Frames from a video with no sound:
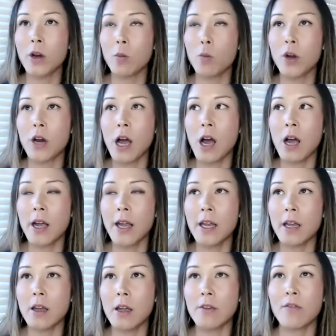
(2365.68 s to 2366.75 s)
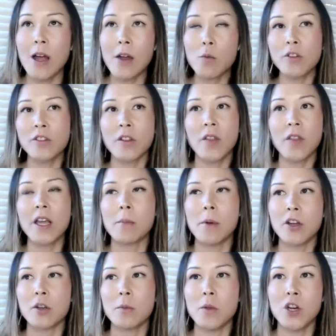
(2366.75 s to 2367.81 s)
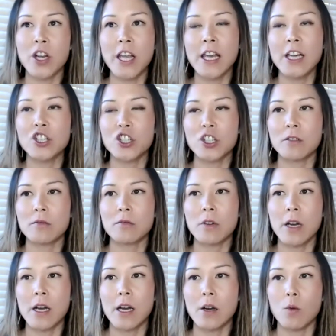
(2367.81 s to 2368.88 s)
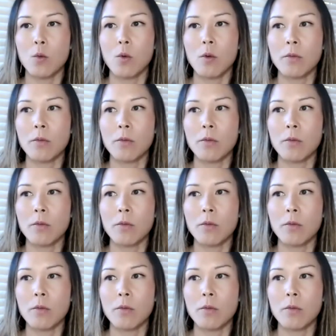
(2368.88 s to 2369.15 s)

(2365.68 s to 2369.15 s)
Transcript: what would I if I was to think about communication uh,